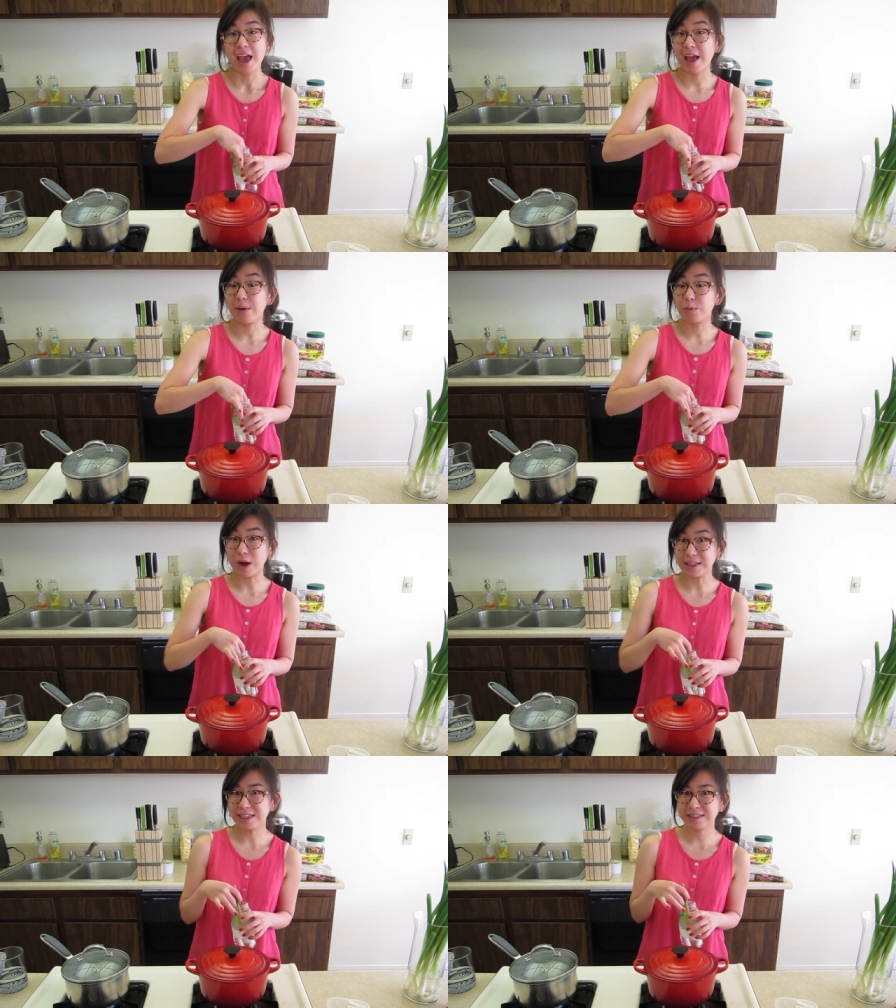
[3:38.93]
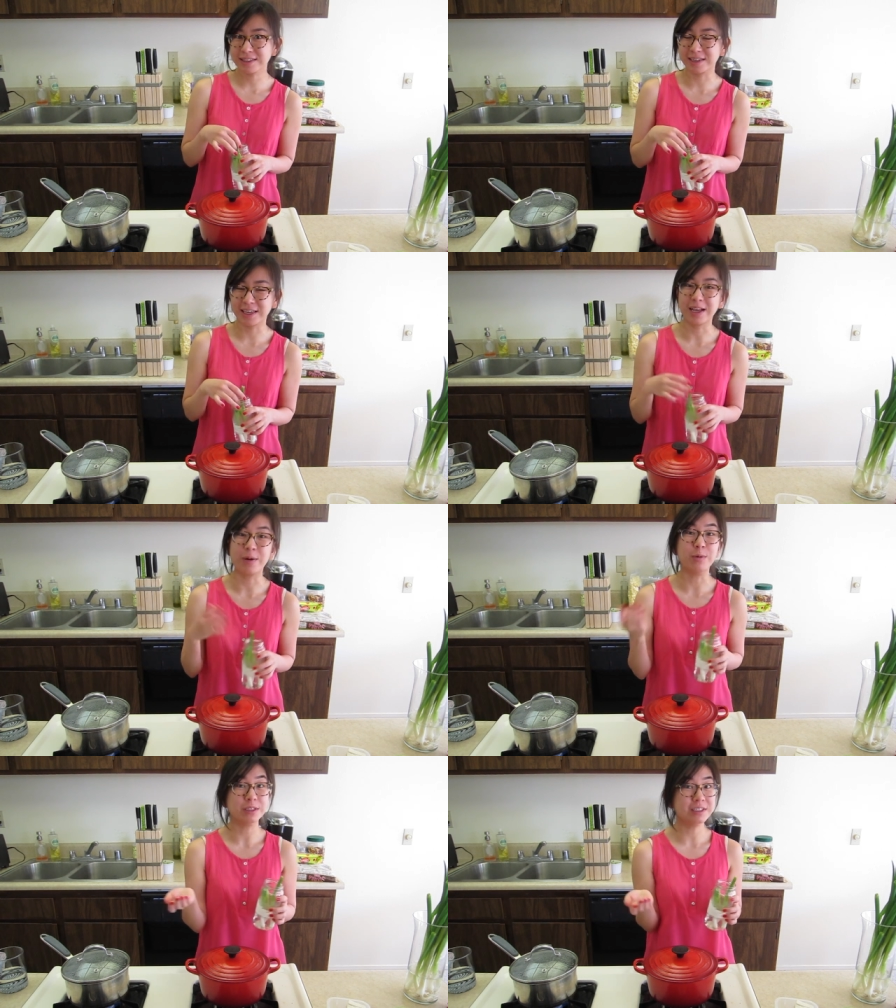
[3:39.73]
And while that's cooking,
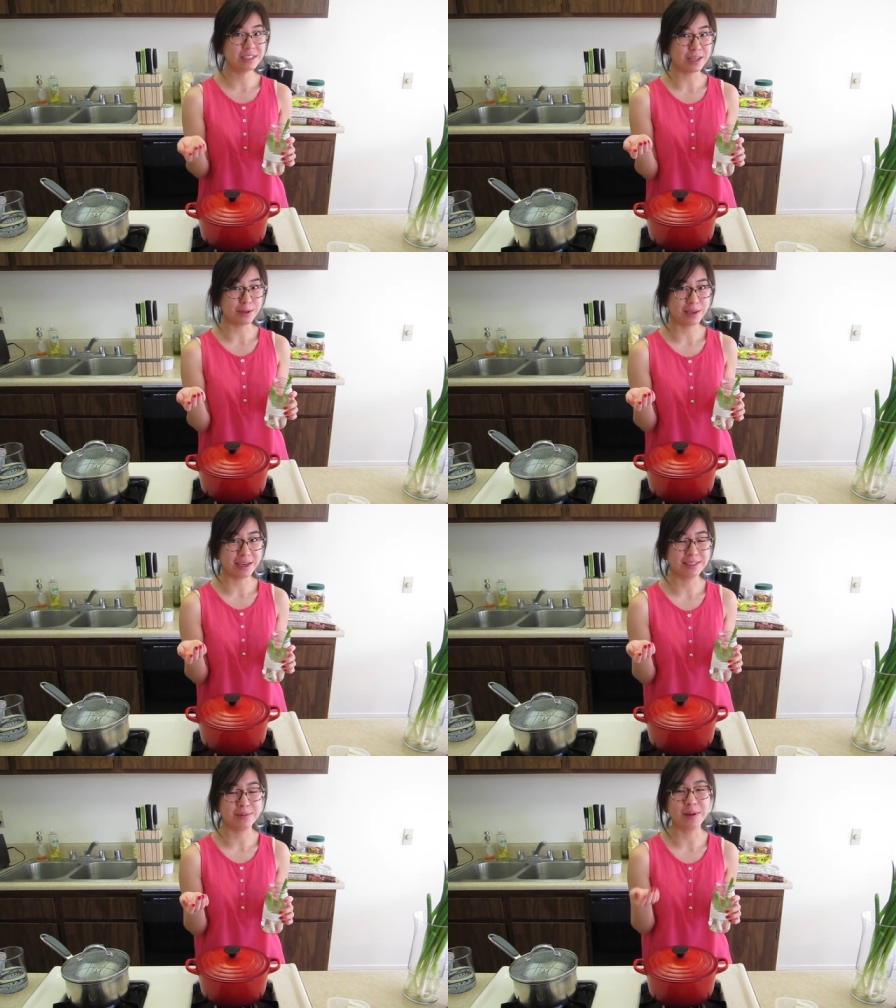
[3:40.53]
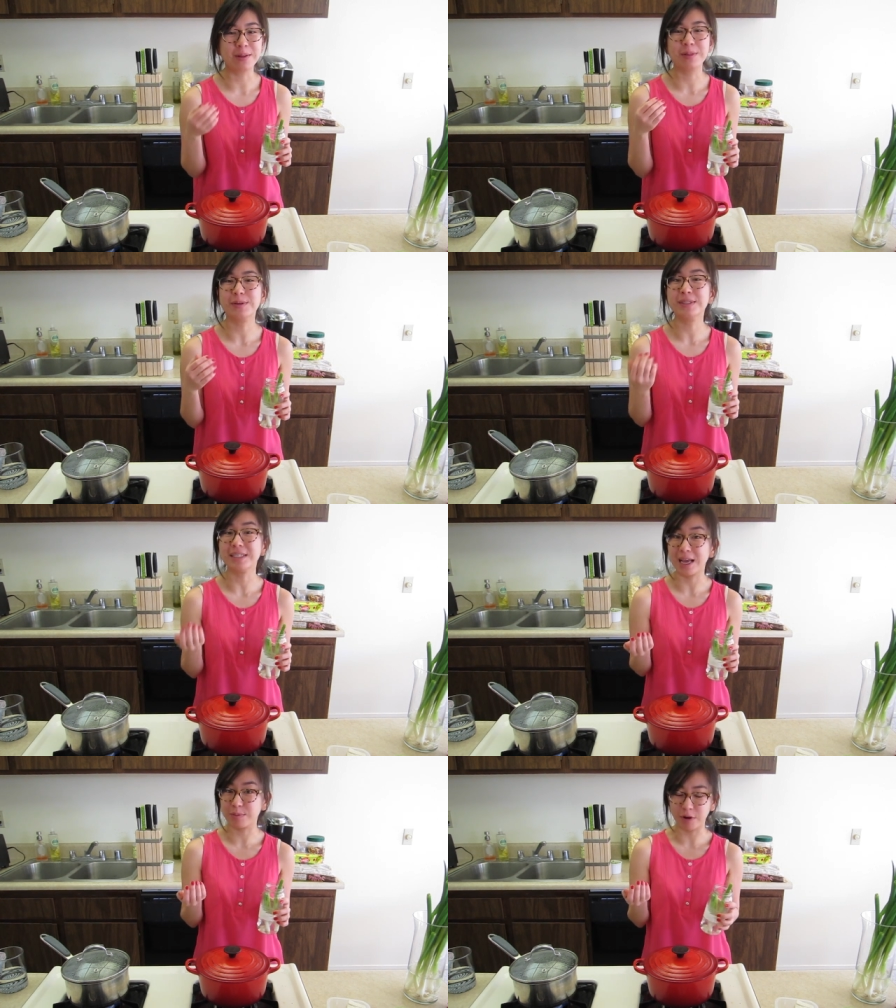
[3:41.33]
I wanted to tell you guys about a little
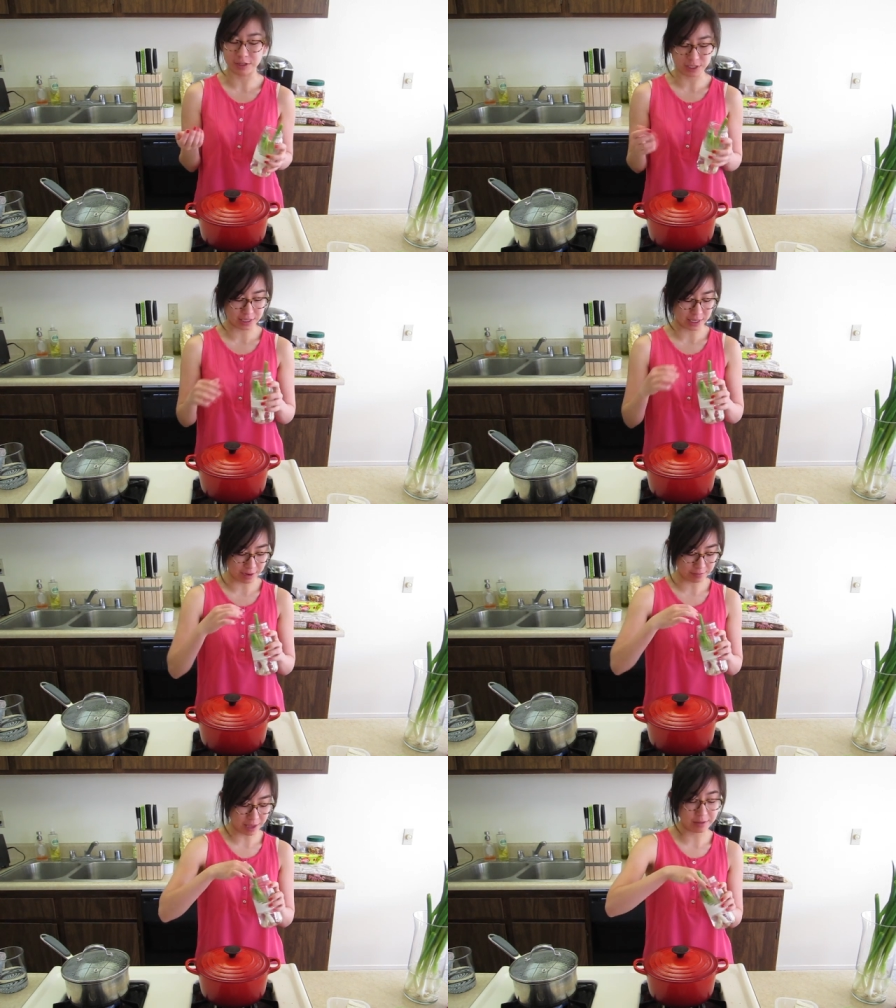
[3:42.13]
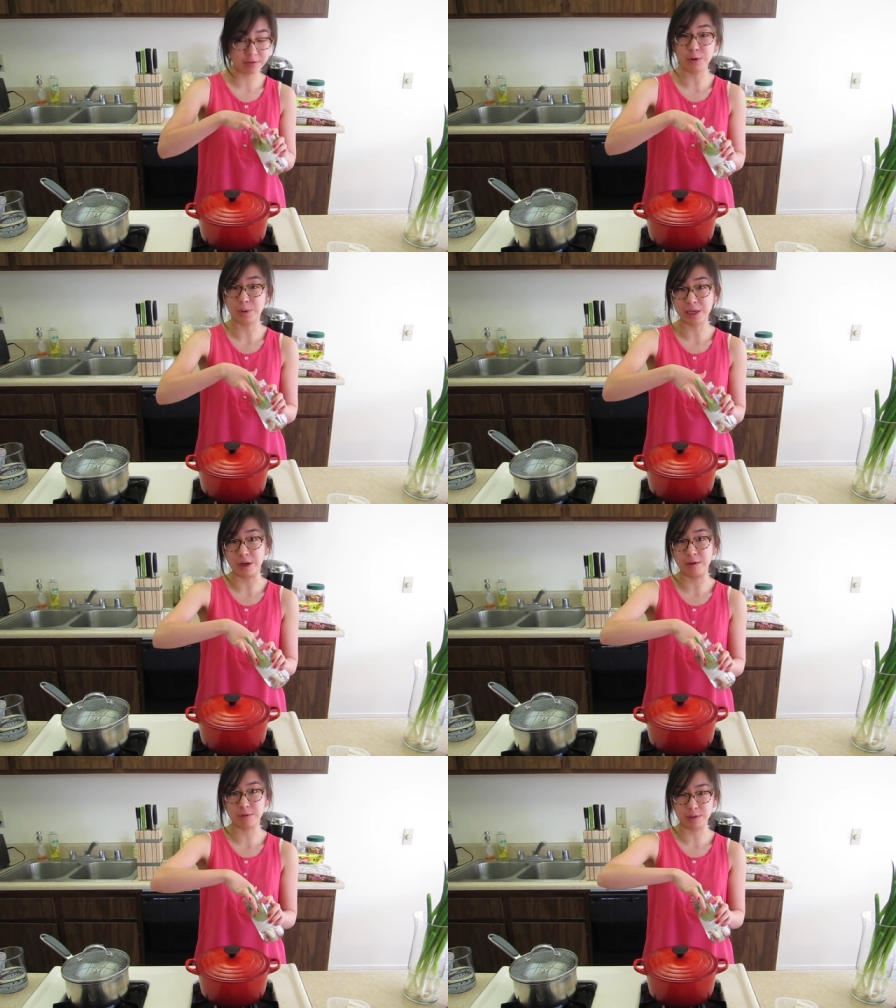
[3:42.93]
side project that I've had going
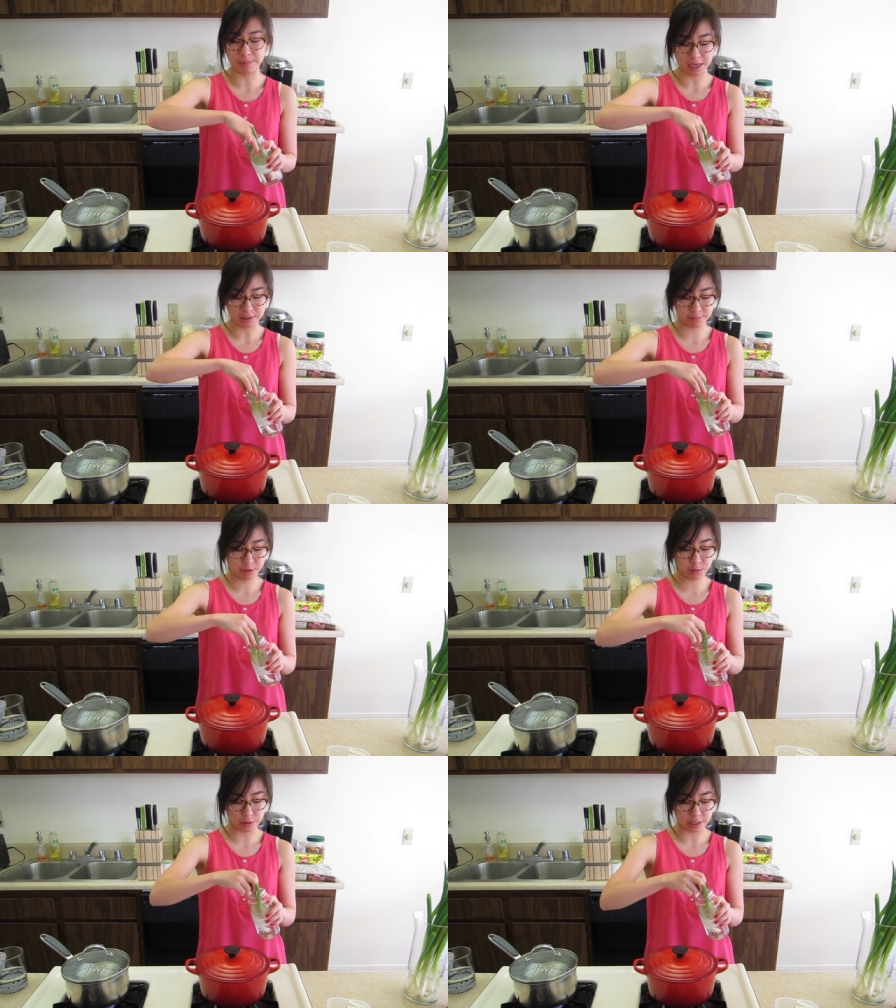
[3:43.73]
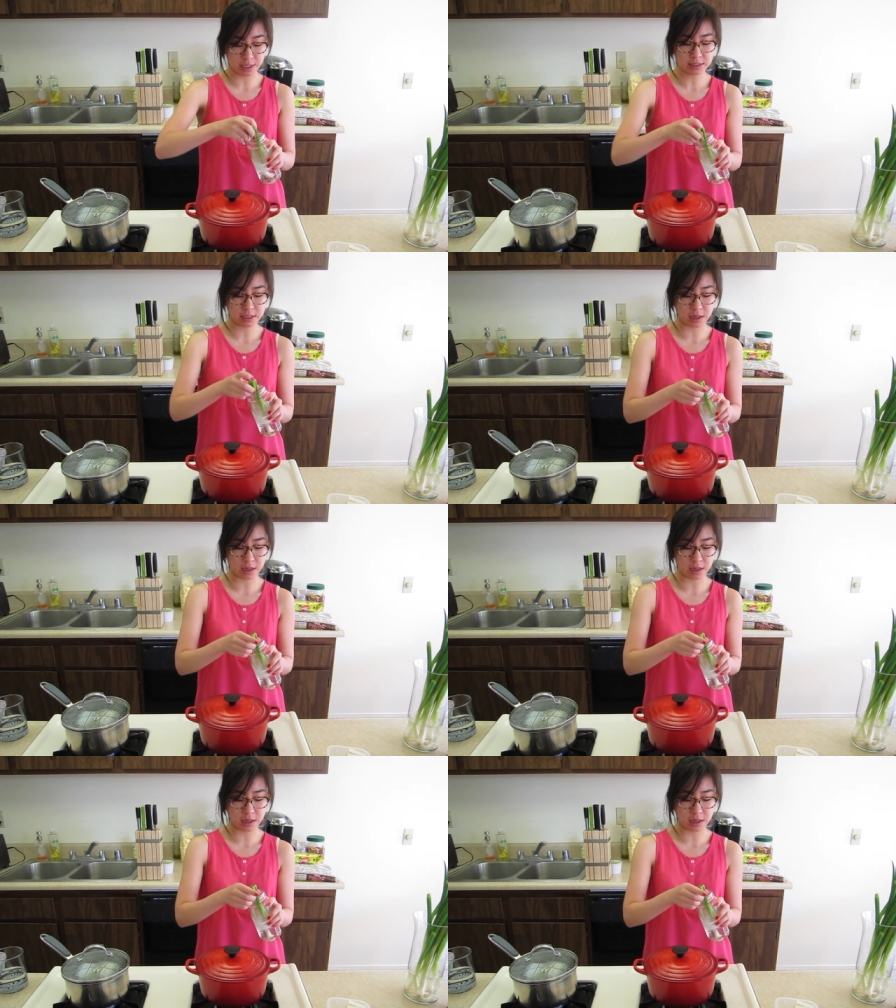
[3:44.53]
on for the past few weeks.